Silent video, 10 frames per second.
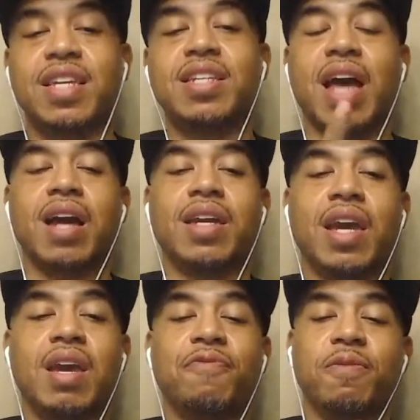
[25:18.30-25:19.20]
is
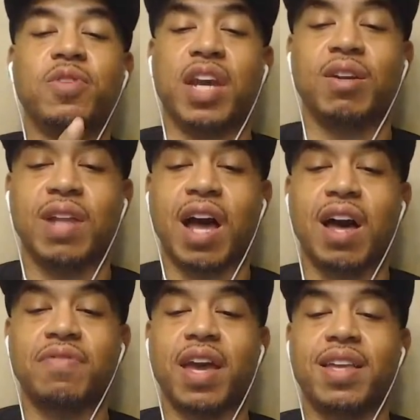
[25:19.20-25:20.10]
Hakim from Channel
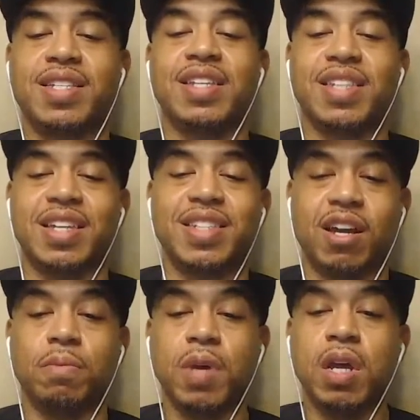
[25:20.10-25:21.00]
Live. Yes, this is
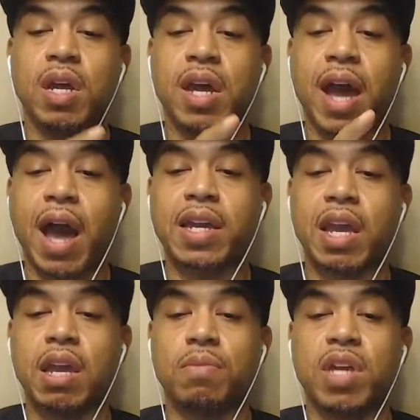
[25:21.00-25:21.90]
him.
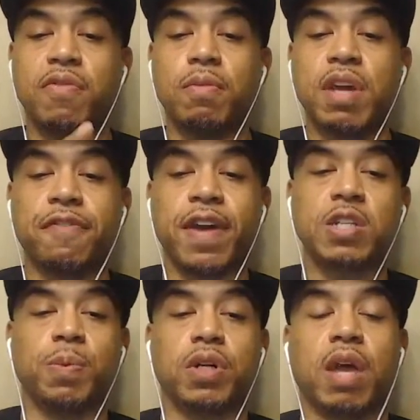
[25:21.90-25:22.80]
Hakim, give them your
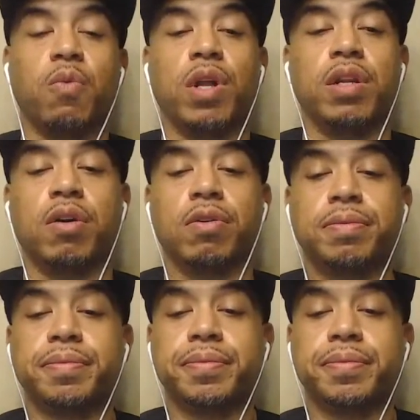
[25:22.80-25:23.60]
Facebook. They want to know.